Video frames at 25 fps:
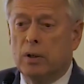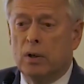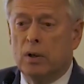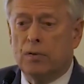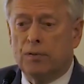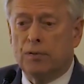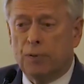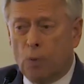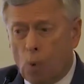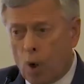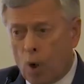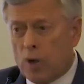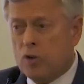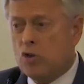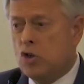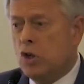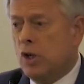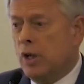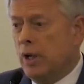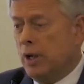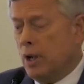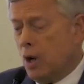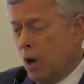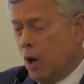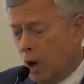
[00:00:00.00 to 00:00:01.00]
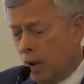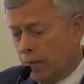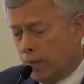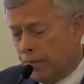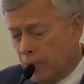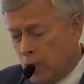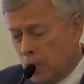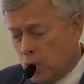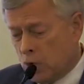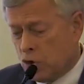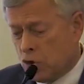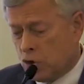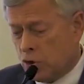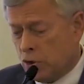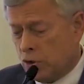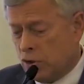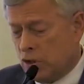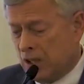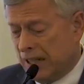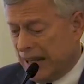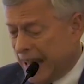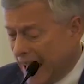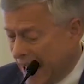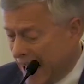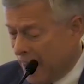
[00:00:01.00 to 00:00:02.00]
Forging Our Future
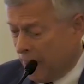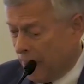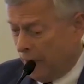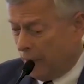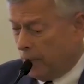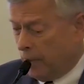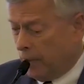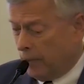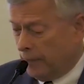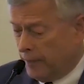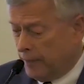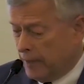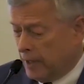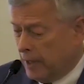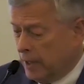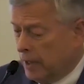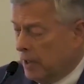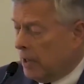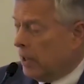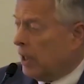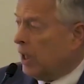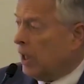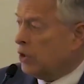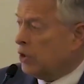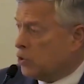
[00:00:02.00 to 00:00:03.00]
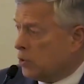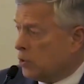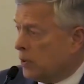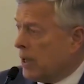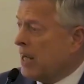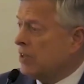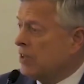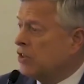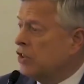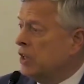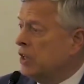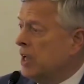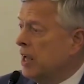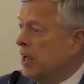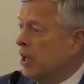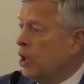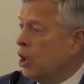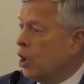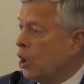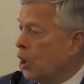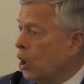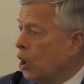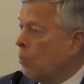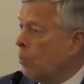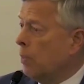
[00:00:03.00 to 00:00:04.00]
Together, addressing
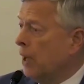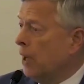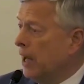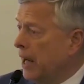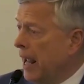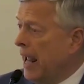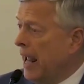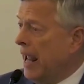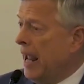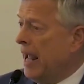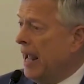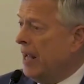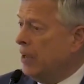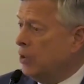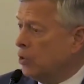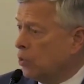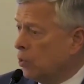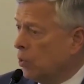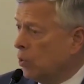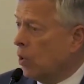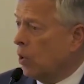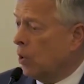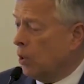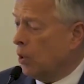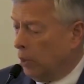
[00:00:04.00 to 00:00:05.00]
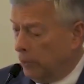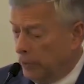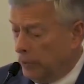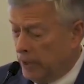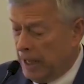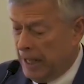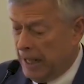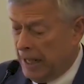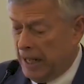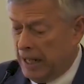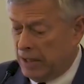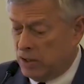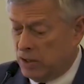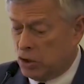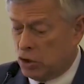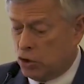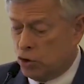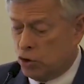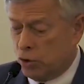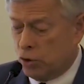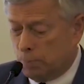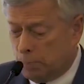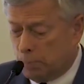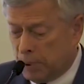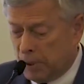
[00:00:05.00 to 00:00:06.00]
urban and rural needs
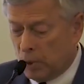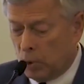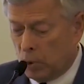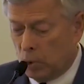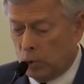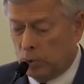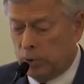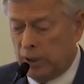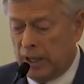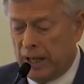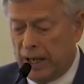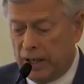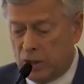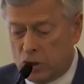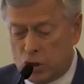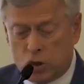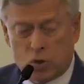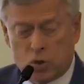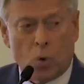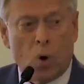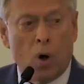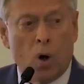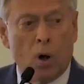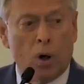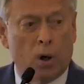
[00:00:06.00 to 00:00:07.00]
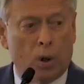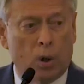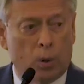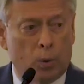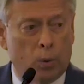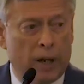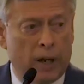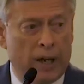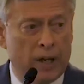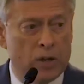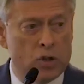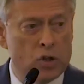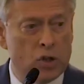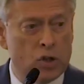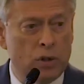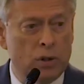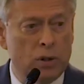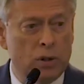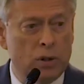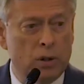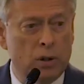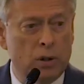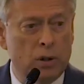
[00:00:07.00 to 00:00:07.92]
to build a stronger region,